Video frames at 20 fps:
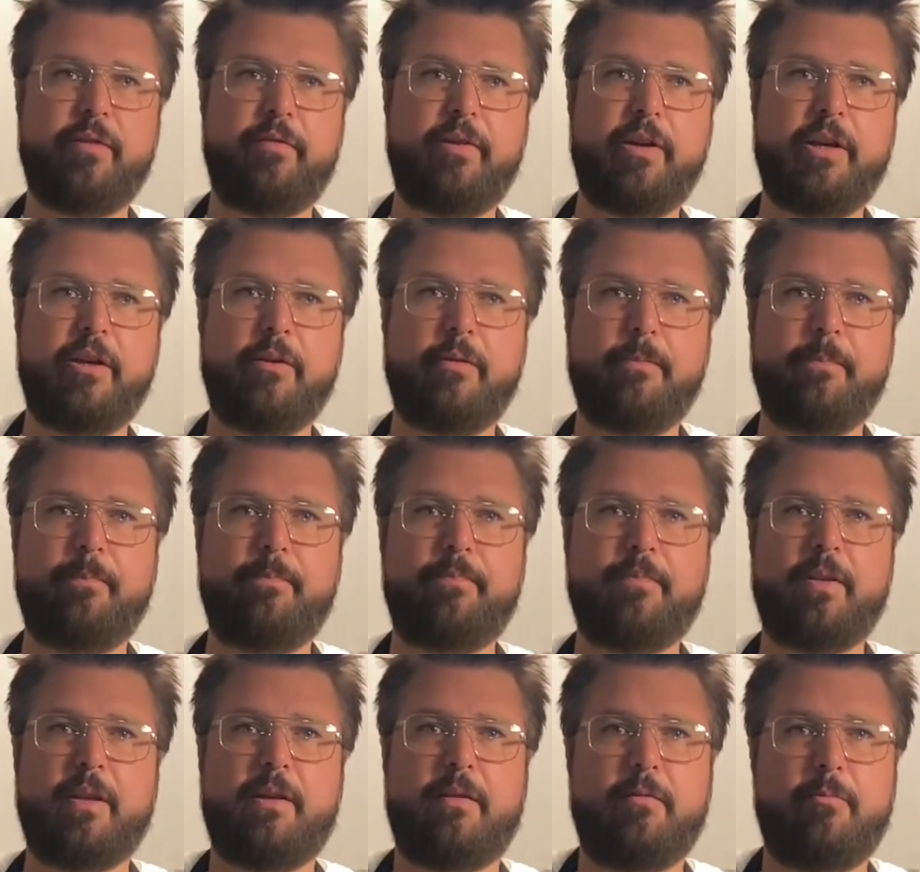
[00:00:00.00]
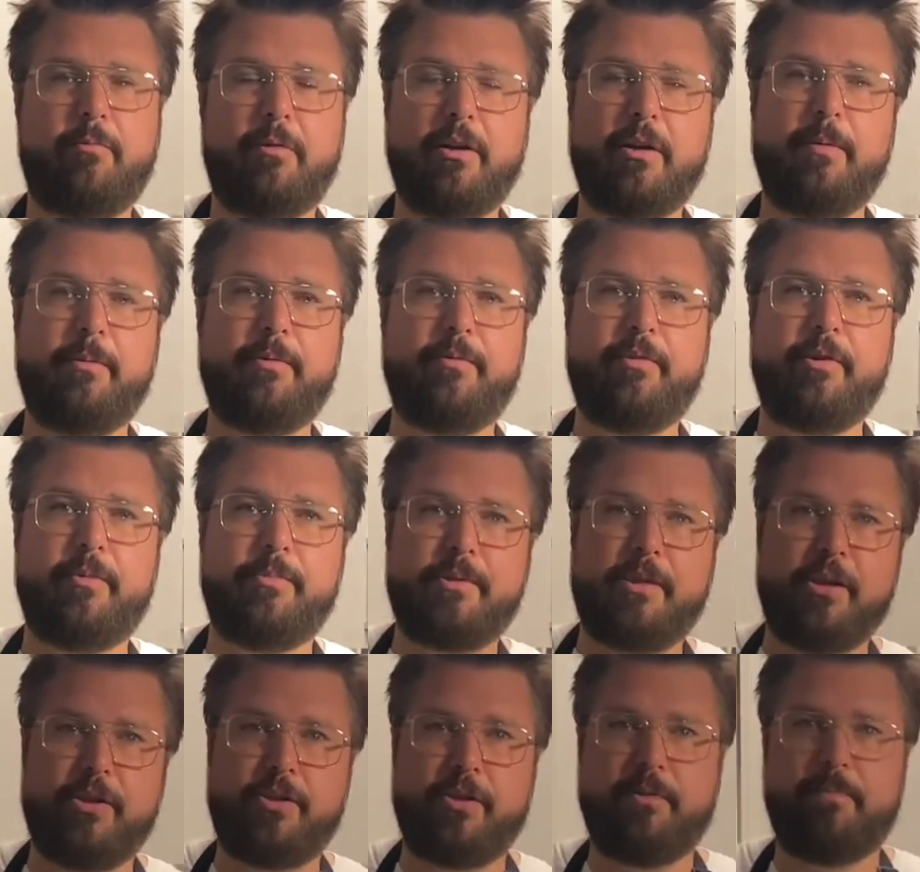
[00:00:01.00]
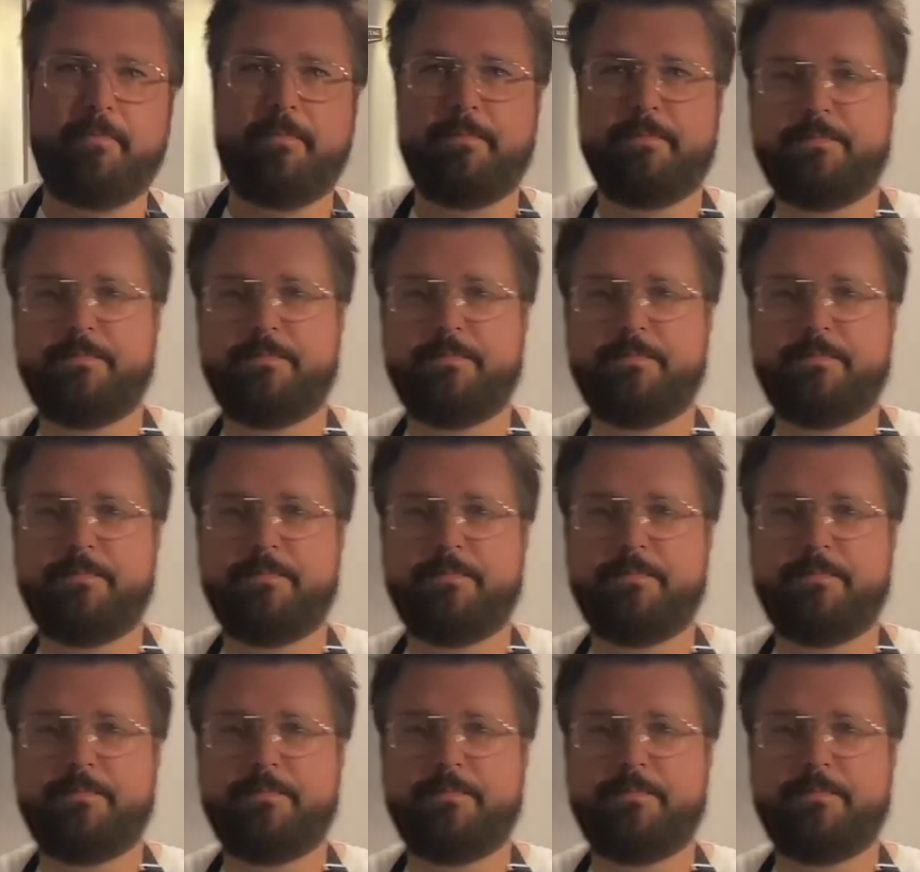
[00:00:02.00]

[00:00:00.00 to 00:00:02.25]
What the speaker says: video. Welcome to Philip's Kitchen.